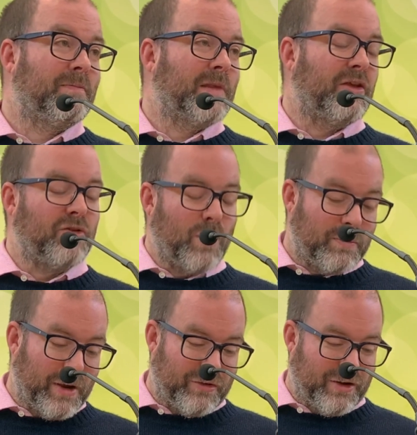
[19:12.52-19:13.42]
And so one
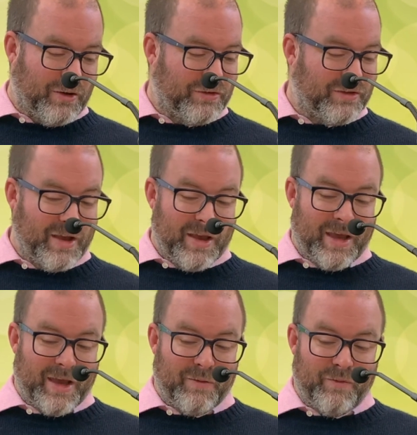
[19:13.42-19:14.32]
person I was
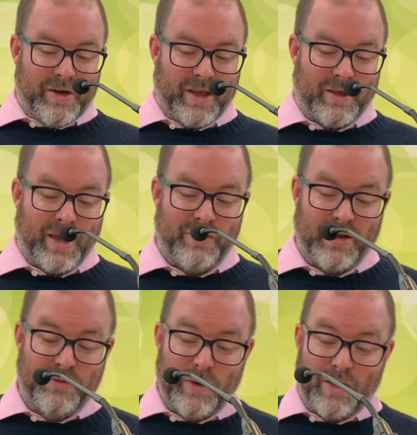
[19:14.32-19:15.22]
reading
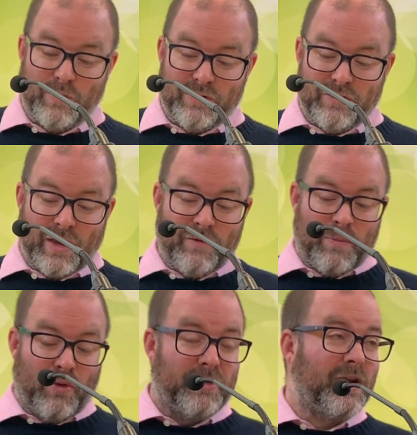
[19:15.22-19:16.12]
this week was
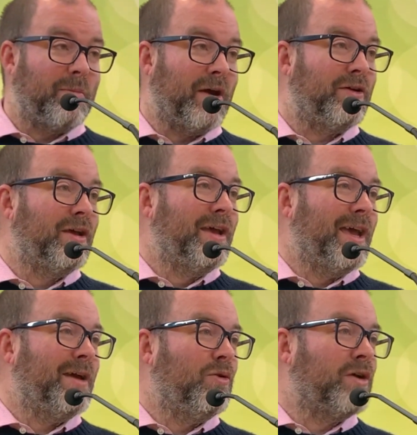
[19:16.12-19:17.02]
reported about
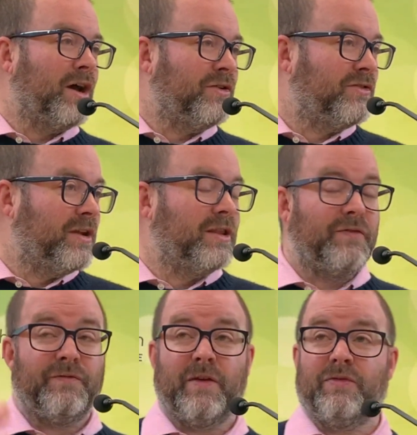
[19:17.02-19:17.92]
Augustine in the
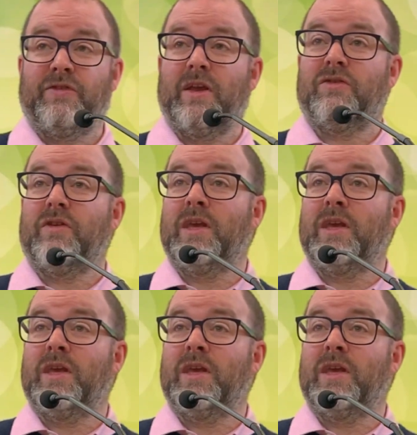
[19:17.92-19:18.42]
5th century.